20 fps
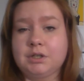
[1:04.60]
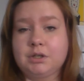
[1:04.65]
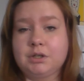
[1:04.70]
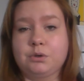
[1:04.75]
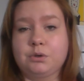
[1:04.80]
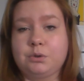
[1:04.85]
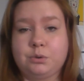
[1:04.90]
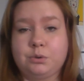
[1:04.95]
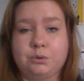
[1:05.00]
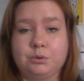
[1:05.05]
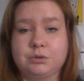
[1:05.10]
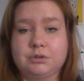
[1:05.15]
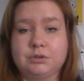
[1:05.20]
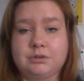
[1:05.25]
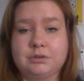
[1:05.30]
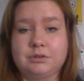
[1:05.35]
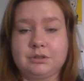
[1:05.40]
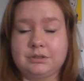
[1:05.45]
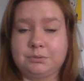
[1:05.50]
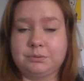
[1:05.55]

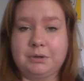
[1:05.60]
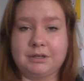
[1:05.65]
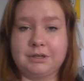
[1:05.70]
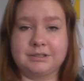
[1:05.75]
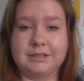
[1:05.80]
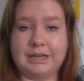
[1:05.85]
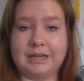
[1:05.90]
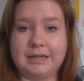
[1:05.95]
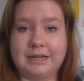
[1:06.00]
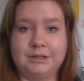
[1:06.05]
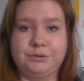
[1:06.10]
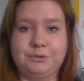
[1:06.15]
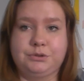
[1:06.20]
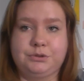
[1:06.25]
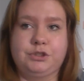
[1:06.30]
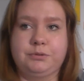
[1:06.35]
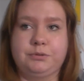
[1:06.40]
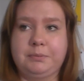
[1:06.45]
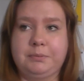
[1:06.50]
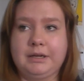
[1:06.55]
course as well as that. It would
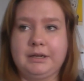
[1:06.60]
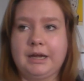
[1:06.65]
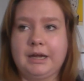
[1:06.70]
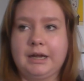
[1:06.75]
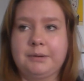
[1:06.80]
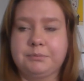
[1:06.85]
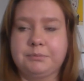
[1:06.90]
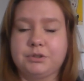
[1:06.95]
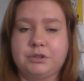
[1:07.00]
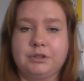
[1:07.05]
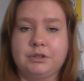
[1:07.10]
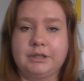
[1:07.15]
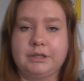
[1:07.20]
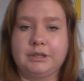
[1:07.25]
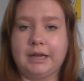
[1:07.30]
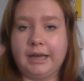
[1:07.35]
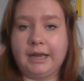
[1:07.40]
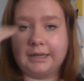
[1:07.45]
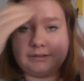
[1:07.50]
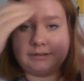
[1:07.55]
just be absolutely
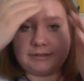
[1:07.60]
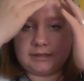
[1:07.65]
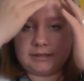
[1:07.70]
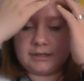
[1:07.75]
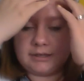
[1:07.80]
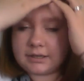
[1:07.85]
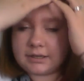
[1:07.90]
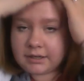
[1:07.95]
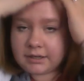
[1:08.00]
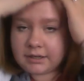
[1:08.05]
hectic.